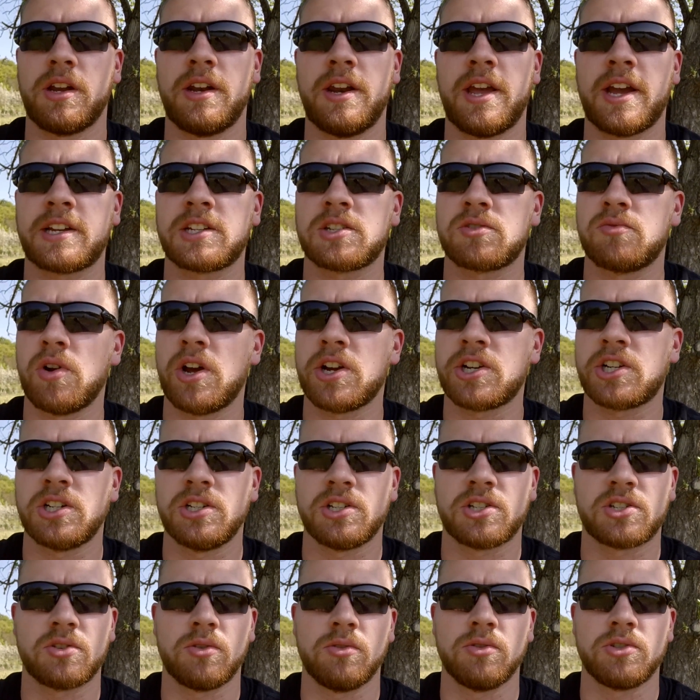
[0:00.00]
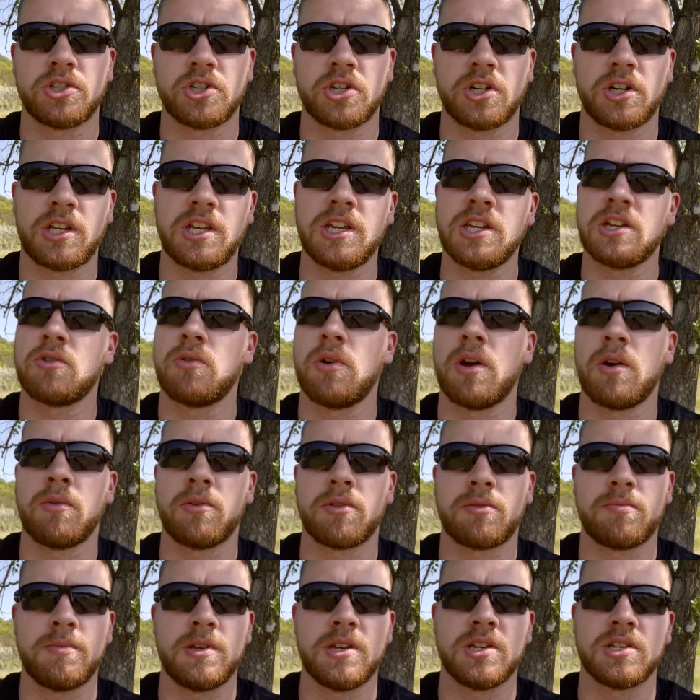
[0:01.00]
ex-Russian soldier, he quit
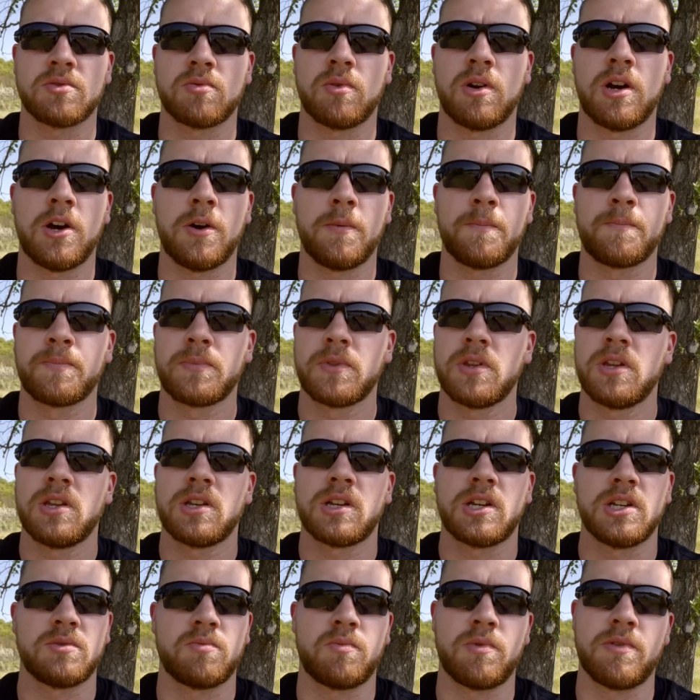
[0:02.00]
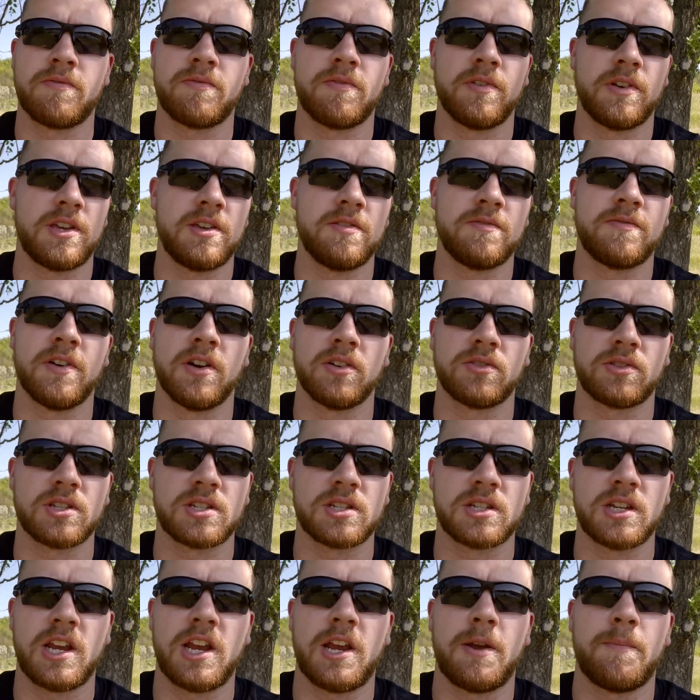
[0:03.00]
with me as well because he felt the
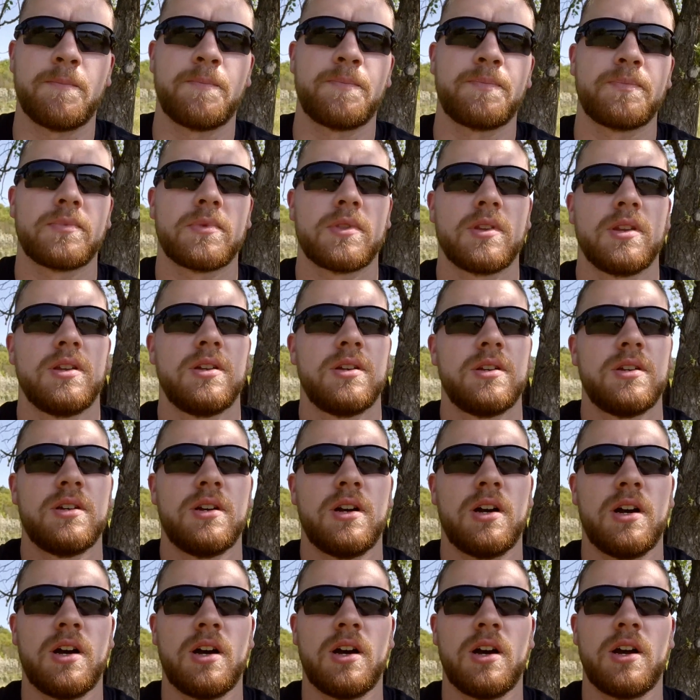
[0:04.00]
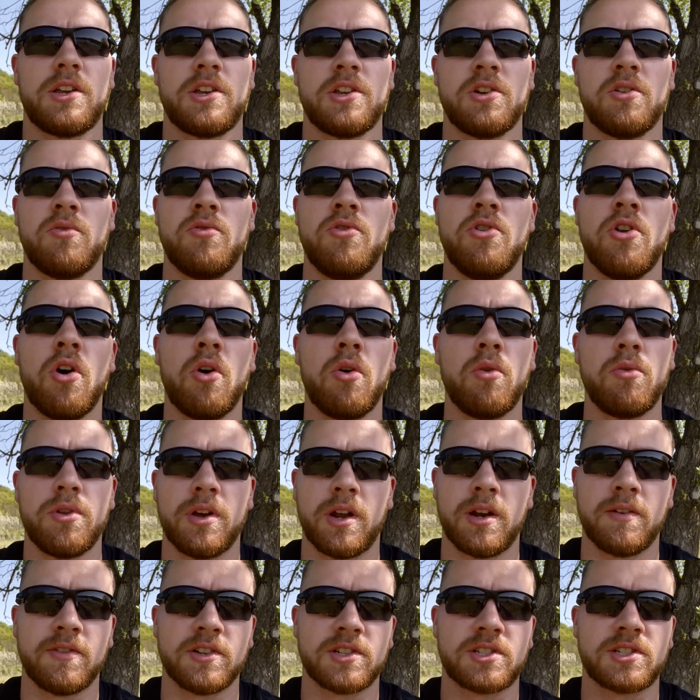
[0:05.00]
same. You know, no,
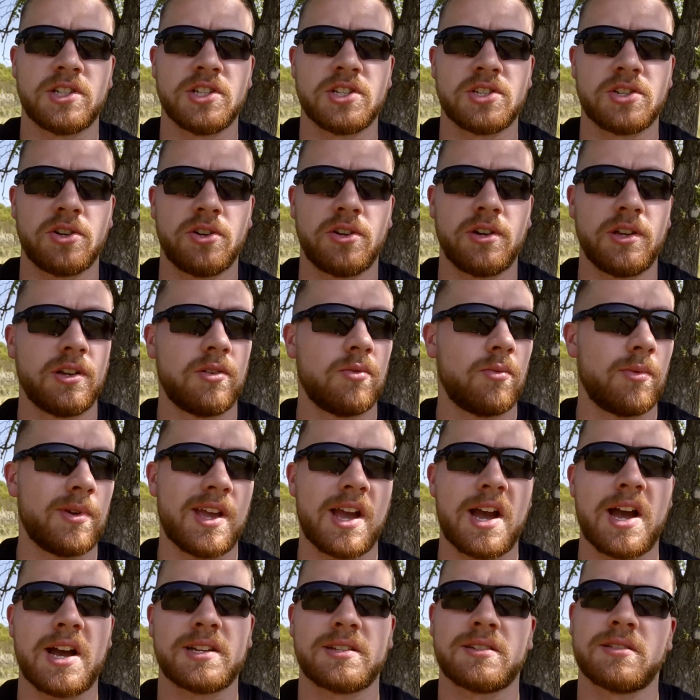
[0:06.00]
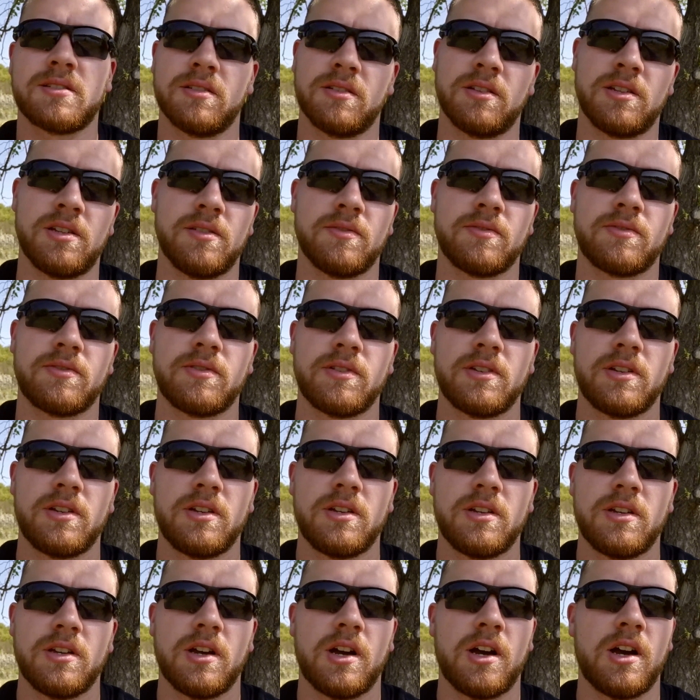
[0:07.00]
none of us deserted. We asked to leave.
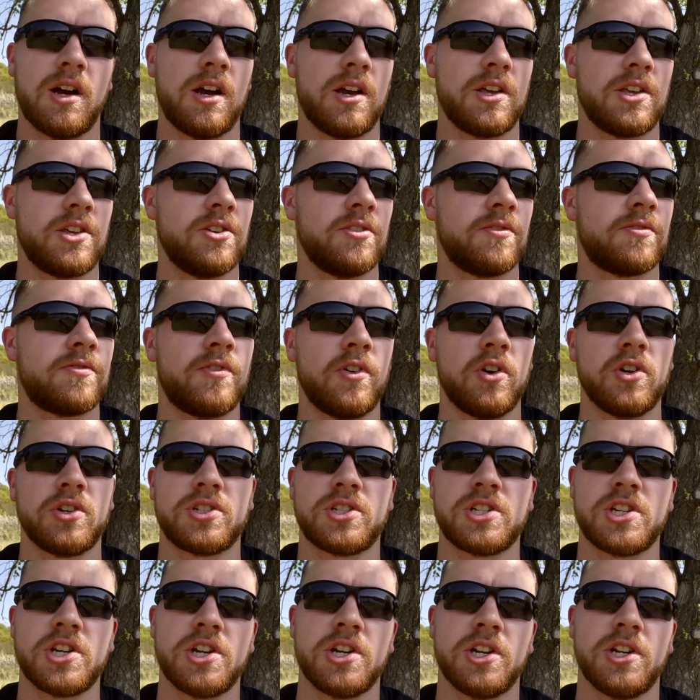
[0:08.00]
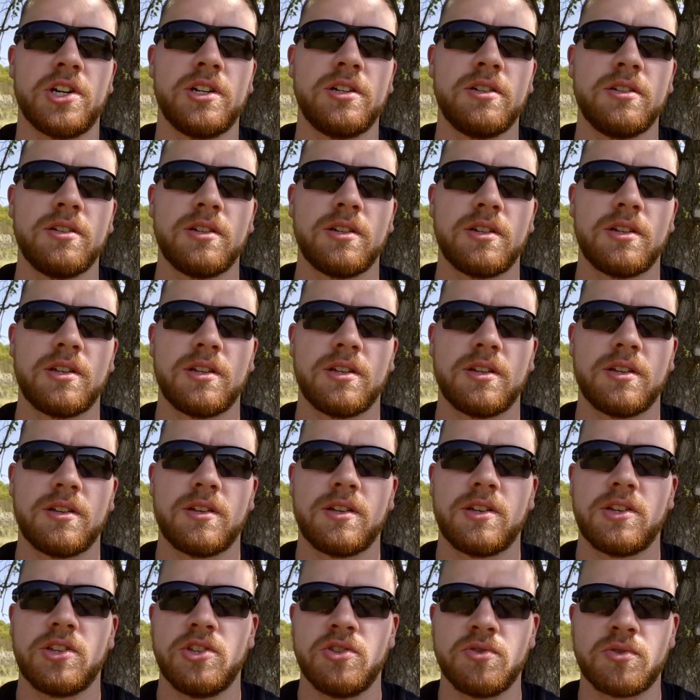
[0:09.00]
Your first year,
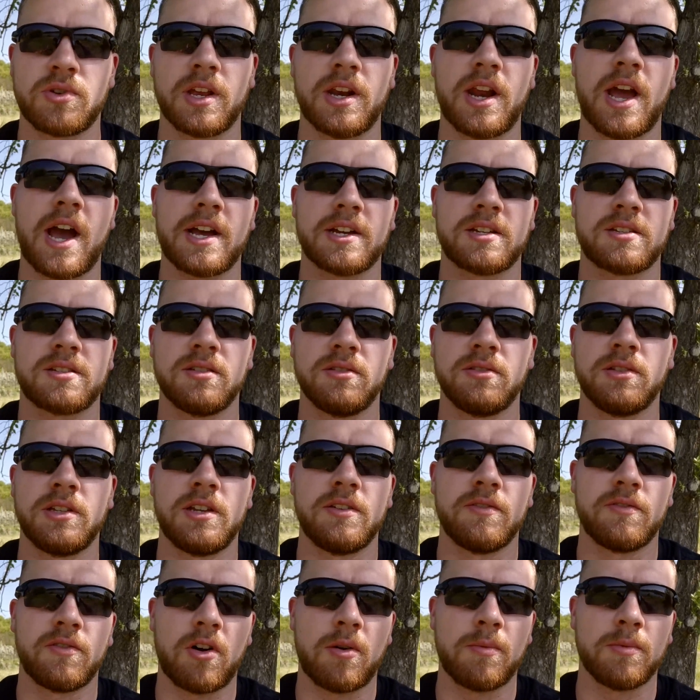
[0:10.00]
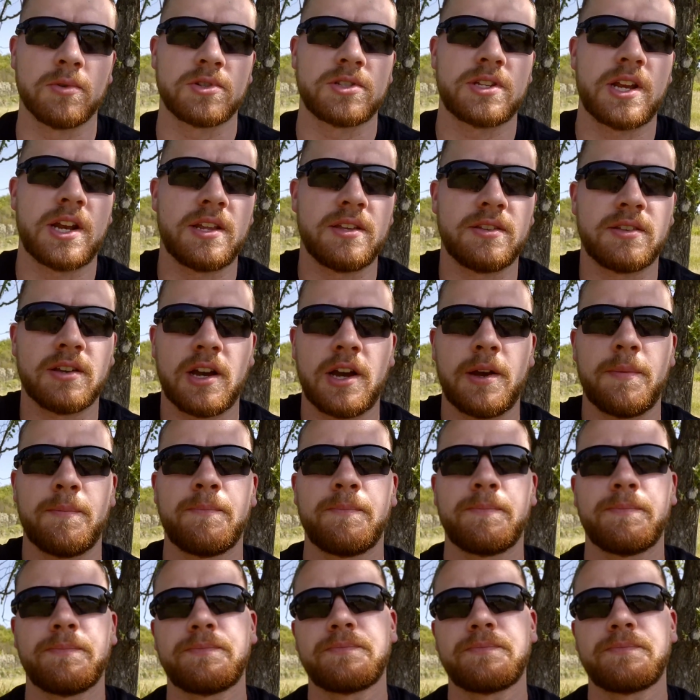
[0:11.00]
you can ask to leave almost any time.